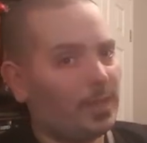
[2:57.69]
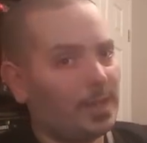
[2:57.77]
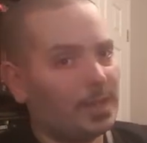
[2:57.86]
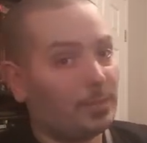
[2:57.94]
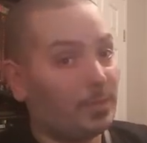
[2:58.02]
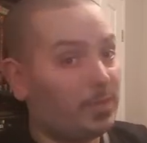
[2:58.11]

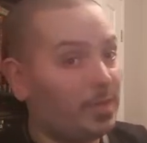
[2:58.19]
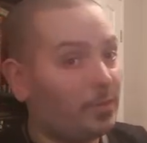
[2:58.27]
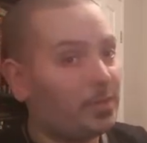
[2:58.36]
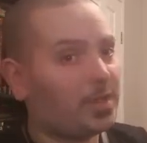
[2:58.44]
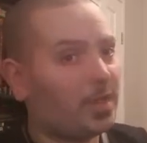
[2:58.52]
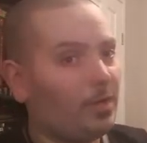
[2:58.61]
these with
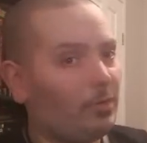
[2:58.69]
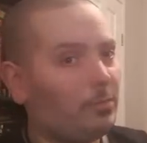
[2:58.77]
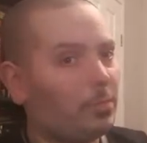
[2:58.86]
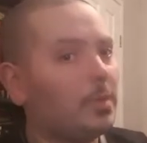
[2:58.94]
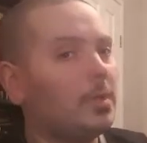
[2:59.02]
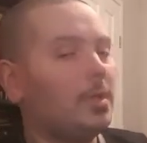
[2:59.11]
no
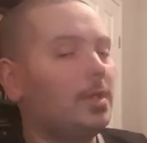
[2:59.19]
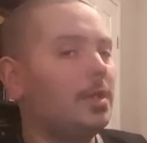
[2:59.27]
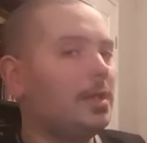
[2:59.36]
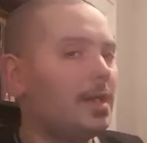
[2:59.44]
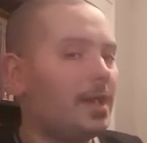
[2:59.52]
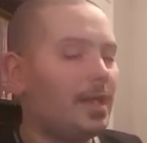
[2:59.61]
scope,
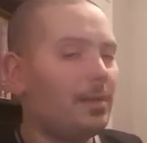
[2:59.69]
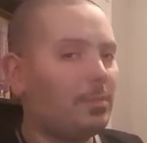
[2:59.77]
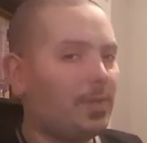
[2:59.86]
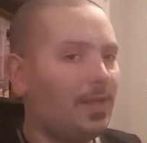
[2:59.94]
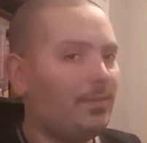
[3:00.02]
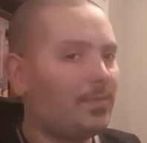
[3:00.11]
and I
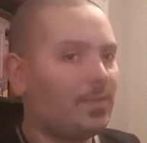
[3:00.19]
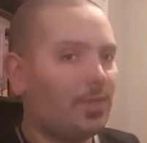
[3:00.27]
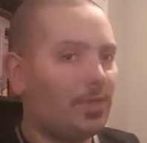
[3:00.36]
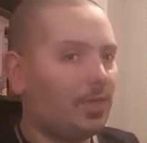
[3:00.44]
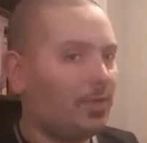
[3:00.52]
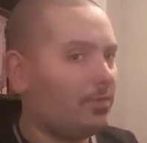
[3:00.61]
believe
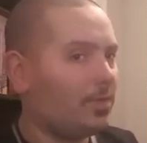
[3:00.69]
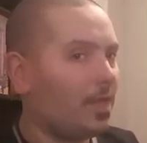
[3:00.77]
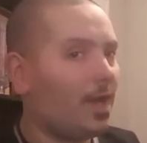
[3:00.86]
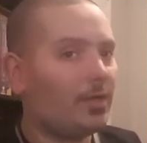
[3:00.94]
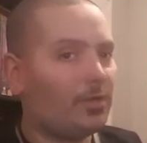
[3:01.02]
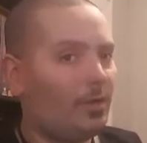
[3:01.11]
the dude
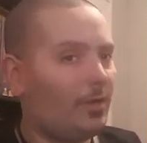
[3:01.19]
knocked